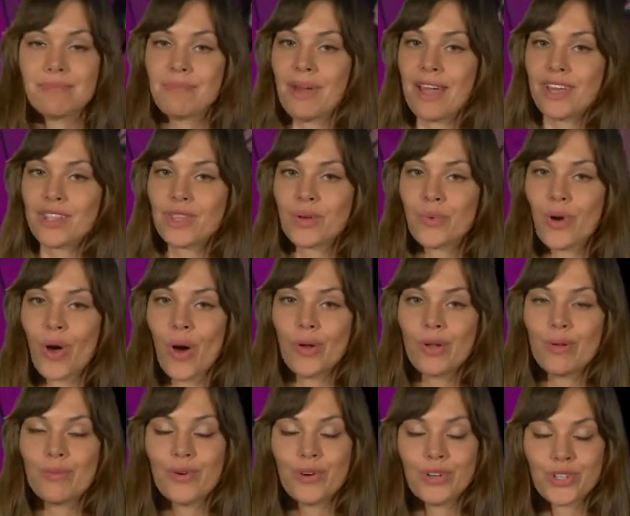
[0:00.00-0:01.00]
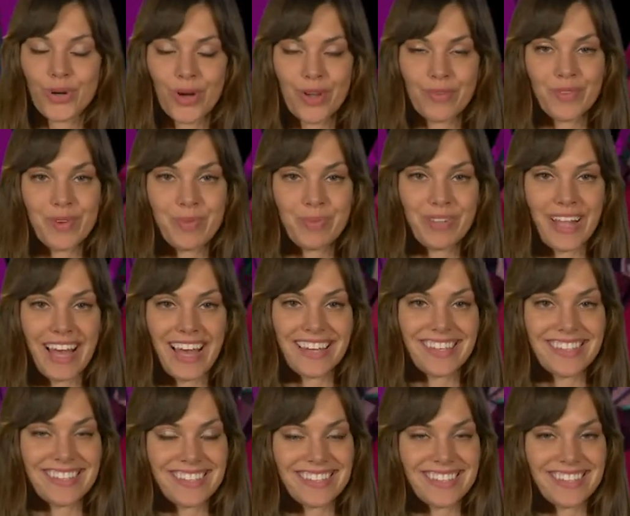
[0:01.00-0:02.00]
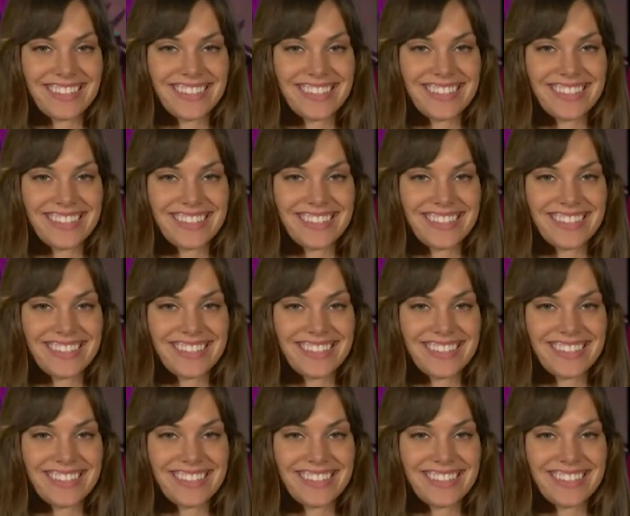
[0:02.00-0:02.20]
make the world a more joyful place.